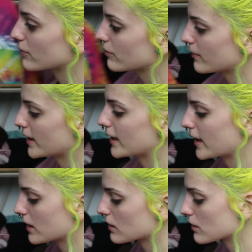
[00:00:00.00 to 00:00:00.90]
with my
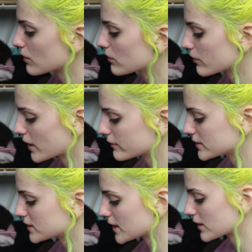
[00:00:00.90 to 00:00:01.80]
hair when I
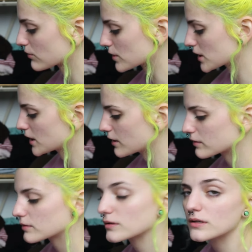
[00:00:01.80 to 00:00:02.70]
was like really
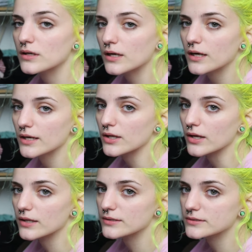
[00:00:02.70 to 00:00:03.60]
young.
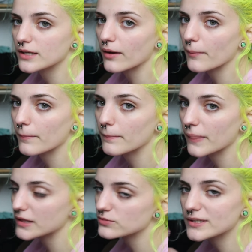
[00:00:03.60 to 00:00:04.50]
And um,
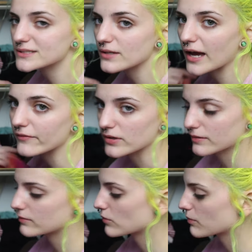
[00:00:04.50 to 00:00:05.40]
that's why I still have it
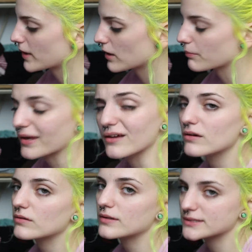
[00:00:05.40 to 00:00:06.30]
with my hair pink.
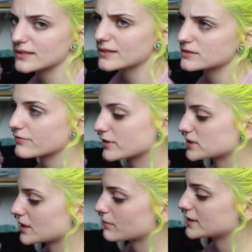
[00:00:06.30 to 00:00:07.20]
It's like that's the
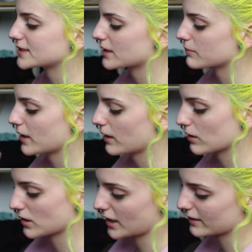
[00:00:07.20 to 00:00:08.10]
first time I dyed my
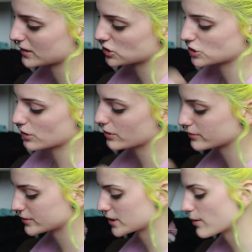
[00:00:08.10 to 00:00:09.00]
hair and I had this shirt
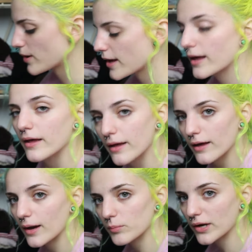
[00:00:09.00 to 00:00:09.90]
on, so
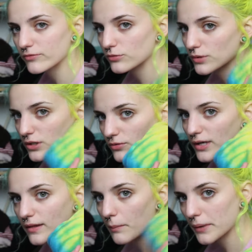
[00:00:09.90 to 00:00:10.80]
I'm gonna have to
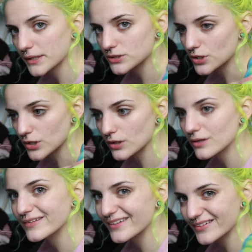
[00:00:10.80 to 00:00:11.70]
recreate that picture,
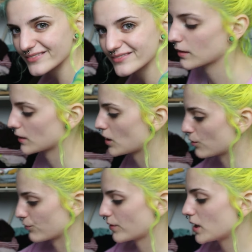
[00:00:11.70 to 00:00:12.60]
you know?
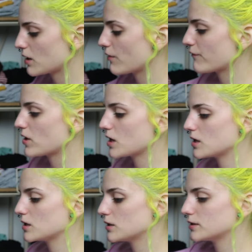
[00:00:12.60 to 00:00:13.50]
Alright, alright.